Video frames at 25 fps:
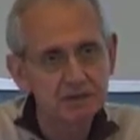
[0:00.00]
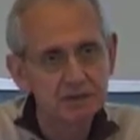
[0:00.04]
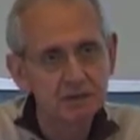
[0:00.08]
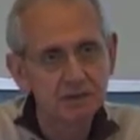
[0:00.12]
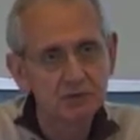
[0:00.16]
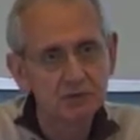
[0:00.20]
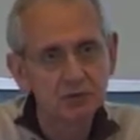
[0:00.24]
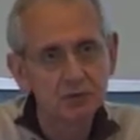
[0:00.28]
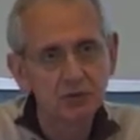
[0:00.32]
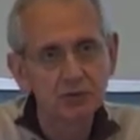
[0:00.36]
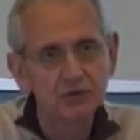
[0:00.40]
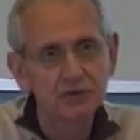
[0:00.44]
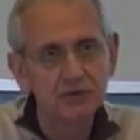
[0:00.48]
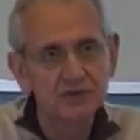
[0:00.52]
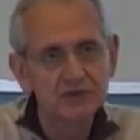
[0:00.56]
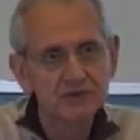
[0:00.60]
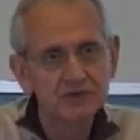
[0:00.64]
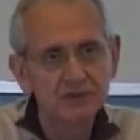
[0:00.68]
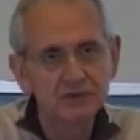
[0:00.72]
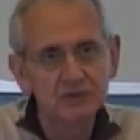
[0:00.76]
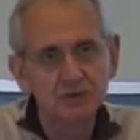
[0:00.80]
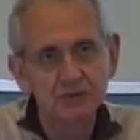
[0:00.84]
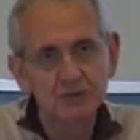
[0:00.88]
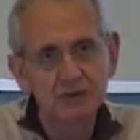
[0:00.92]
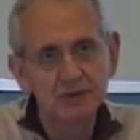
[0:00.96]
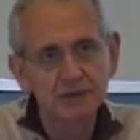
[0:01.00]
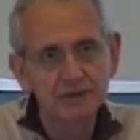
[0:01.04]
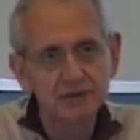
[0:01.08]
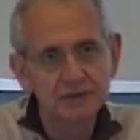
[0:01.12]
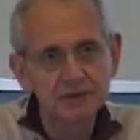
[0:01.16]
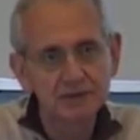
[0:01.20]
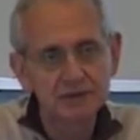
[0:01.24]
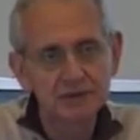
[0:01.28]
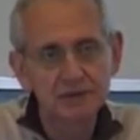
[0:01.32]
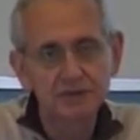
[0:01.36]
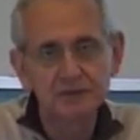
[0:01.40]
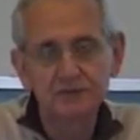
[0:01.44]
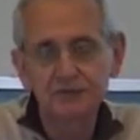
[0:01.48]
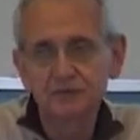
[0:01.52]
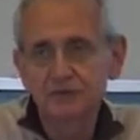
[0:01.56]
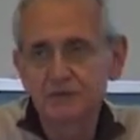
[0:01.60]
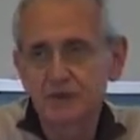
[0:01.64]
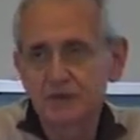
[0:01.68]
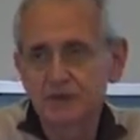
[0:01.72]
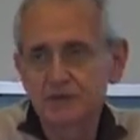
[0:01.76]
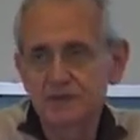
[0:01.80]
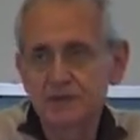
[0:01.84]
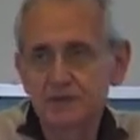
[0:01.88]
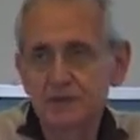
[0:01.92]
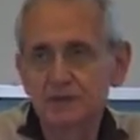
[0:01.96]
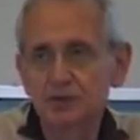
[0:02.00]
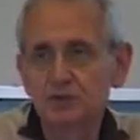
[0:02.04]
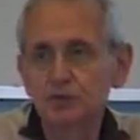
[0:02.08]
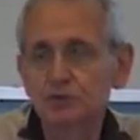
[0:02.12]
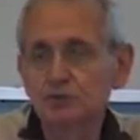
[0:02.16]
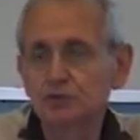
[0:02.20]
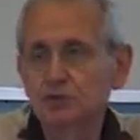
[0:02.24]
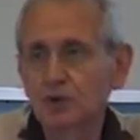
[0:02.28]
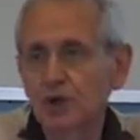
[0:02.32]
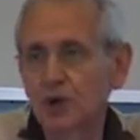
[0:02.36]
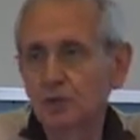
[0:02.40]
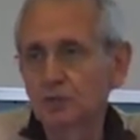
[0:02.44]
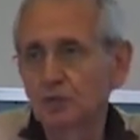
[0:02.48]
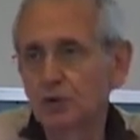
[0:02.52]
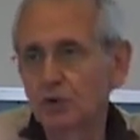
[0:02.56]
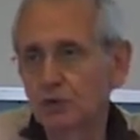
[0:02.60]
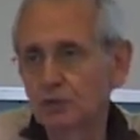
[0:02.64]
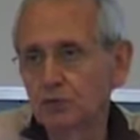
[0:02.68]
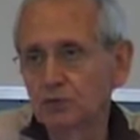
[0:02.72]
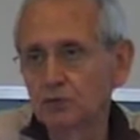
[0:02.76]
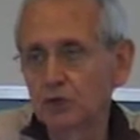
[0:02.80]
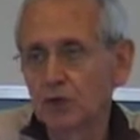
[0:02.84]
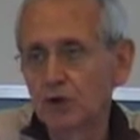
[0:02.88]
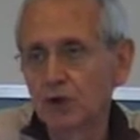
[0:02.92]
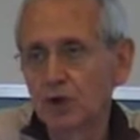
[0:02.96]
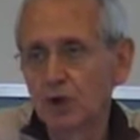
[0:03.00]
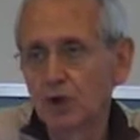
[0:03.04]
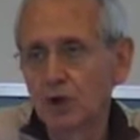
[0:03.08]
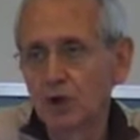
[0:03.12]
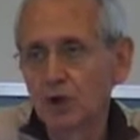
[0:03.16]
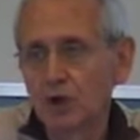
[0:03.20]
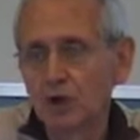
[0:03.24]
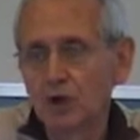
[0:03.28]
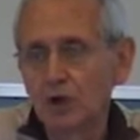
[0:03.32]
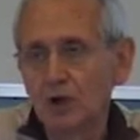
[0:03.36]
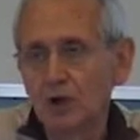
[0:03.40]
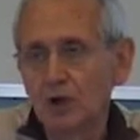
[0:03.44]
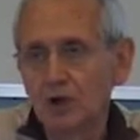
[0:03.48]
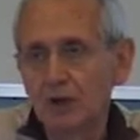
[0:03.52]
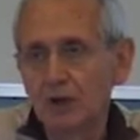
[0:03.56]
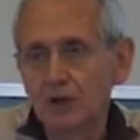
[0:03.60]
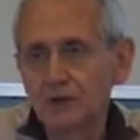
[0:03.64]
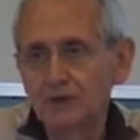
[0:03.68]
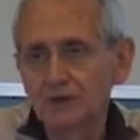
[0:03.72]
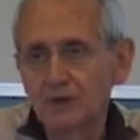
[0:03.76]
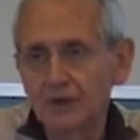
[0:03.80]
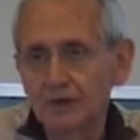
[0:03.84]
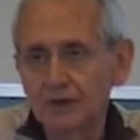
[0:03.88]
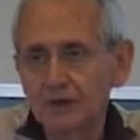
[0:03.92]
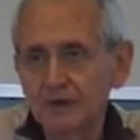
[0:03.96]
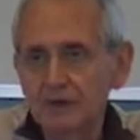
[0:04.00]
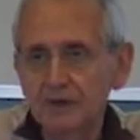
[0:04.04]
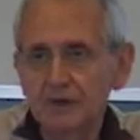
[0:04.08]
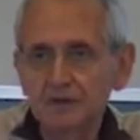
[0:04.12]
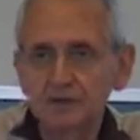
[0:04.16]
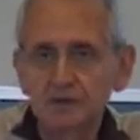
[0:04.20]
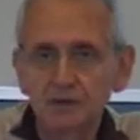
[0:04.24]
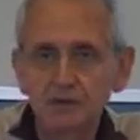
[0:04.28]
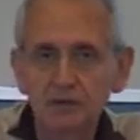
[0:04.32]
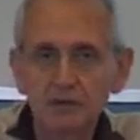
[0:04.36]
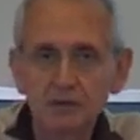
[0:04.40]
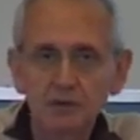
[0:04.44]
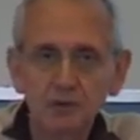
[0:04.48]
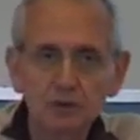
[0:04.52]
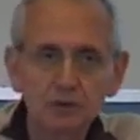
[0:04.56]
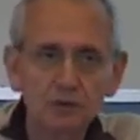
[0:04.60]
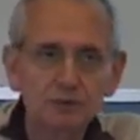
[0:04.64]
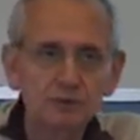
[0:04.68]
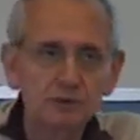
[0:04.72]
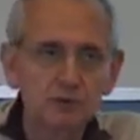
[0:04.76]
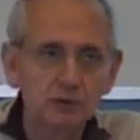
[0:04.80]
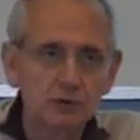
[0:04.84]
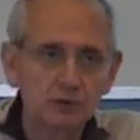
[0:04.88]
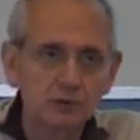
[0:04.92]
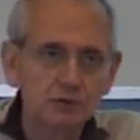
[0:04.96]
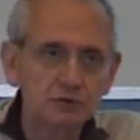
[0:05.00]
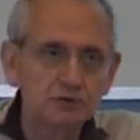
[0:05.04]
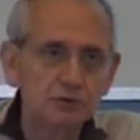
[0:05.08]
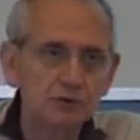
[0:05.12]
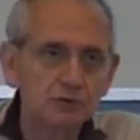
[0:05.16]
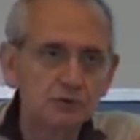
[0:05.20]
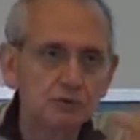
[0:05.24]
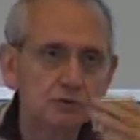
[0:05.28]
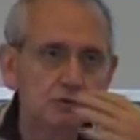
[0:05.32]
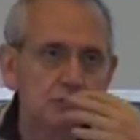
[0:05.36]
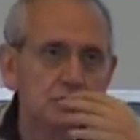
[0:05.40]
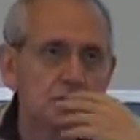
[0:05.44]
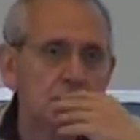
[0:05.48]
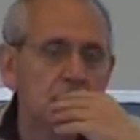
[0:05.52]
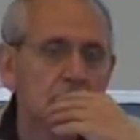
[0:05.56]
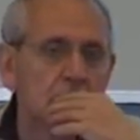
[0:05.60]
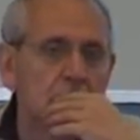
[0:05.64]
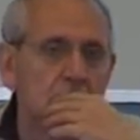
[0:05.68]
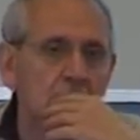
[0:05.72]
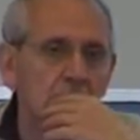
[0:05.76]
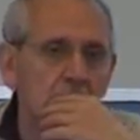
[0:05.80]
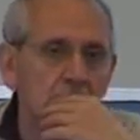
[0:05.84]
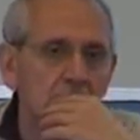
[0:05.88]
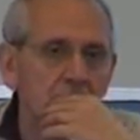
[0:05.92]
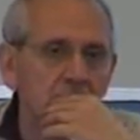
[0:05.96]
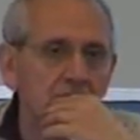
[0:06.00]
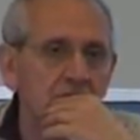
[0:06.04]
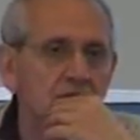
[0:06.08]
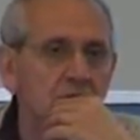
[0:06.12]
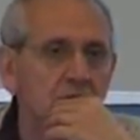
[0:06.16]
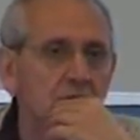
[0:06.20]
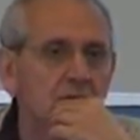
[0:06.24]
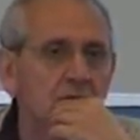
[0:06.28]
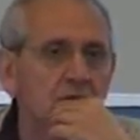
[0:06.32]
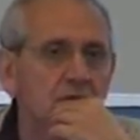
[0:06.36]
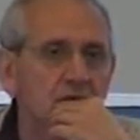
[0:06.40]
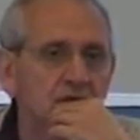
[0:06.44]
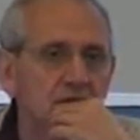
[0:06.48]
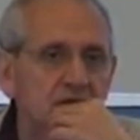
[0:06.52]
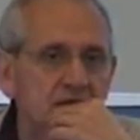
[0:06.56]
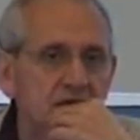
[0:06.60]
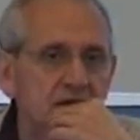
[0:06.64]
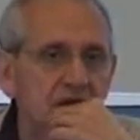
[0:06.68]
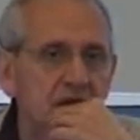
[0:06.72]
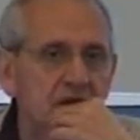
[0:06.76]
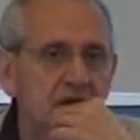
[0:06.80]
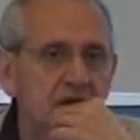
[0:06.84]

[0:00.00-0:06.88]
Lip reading: In professional medicine, if there is a new type of technique developed or new equipment